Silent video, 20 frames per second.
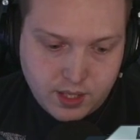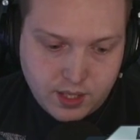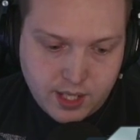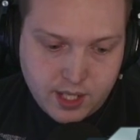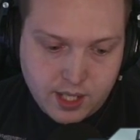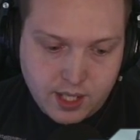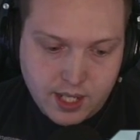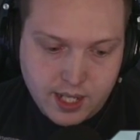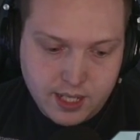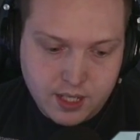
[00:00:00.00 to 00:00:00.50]

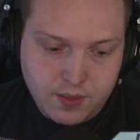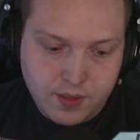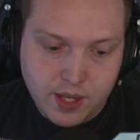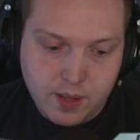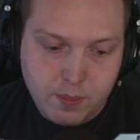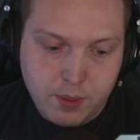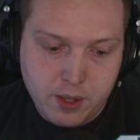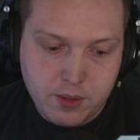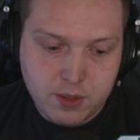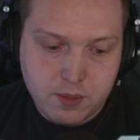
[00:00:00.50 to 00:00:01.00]
I'll activate
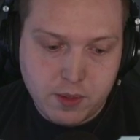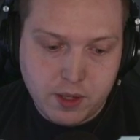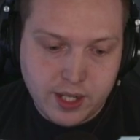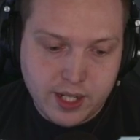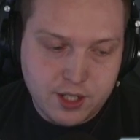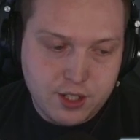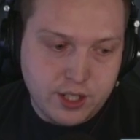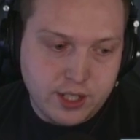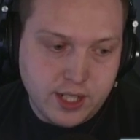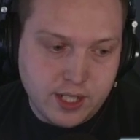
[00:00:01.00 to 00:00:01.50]
approach mode
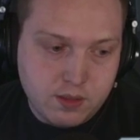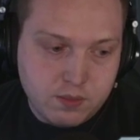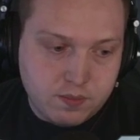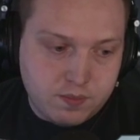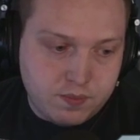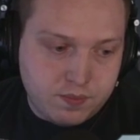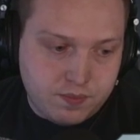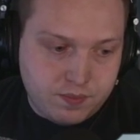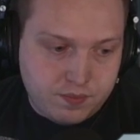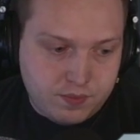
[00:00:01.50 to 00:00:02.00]
actually now,
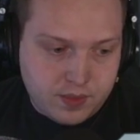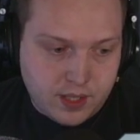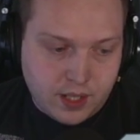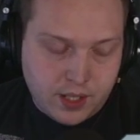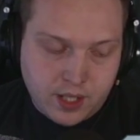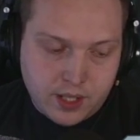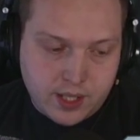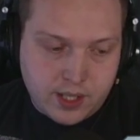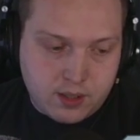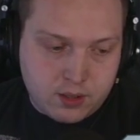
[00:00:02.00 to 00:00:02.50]

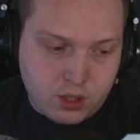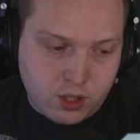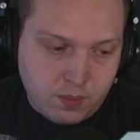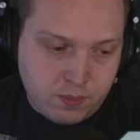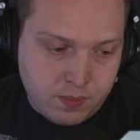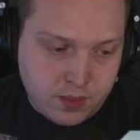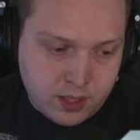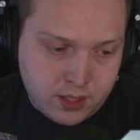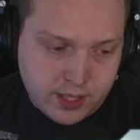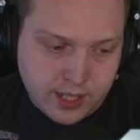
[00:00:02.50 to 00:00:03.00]
and then that'll drop
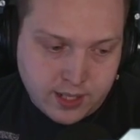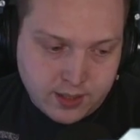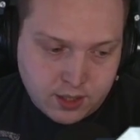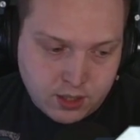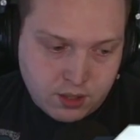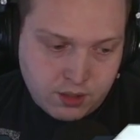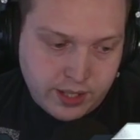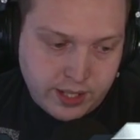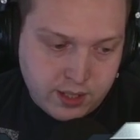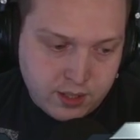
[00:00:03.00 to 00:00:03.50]
us down
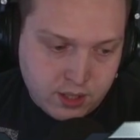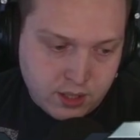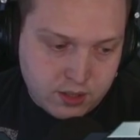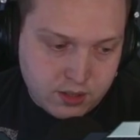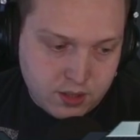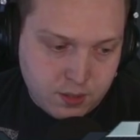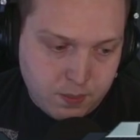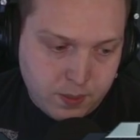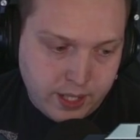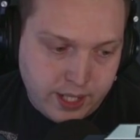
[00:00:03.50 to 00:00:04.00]
to green
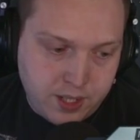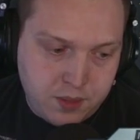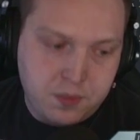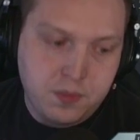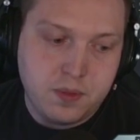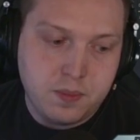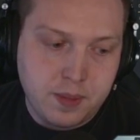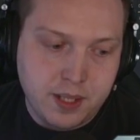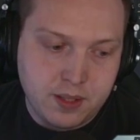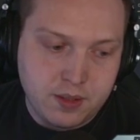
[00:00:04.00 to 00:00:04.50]
dot speed,
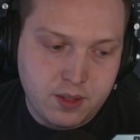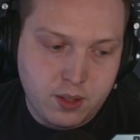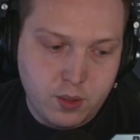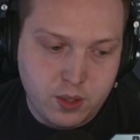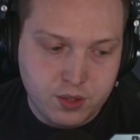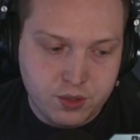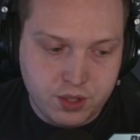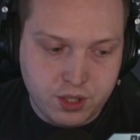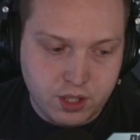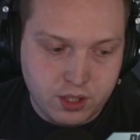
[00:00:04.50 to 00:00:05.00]
about
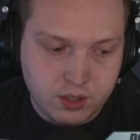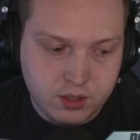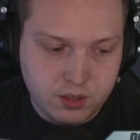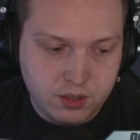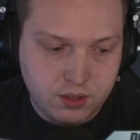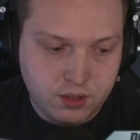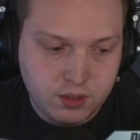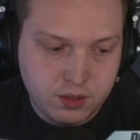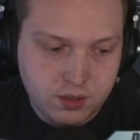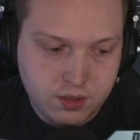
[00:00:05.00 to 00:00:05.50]
200
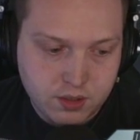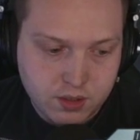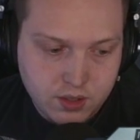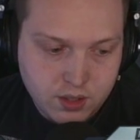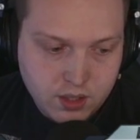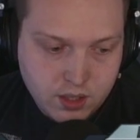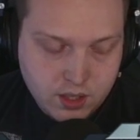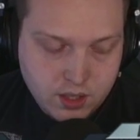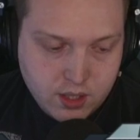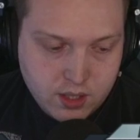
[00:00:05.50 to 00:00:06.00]
knots.
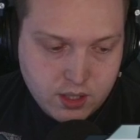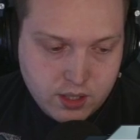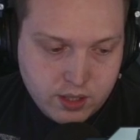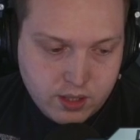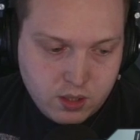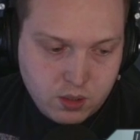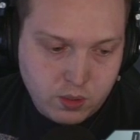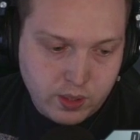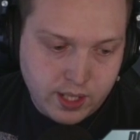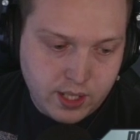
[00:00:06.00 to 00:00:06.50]

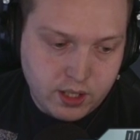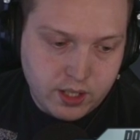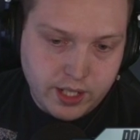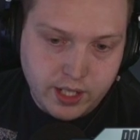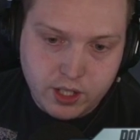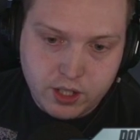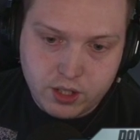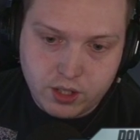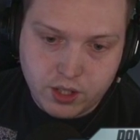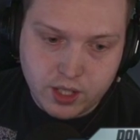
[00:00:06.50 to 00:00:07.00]
We're
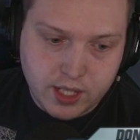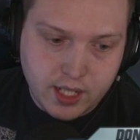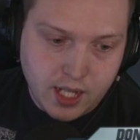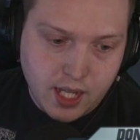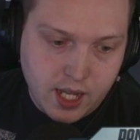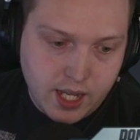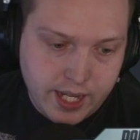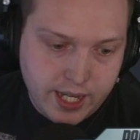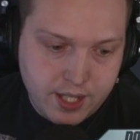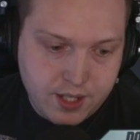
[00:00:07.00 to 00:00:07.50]
looking good on the
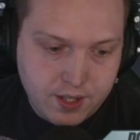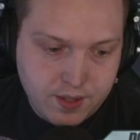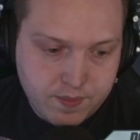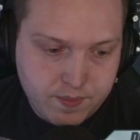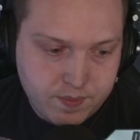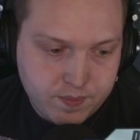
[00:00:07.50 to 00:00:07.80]
glide.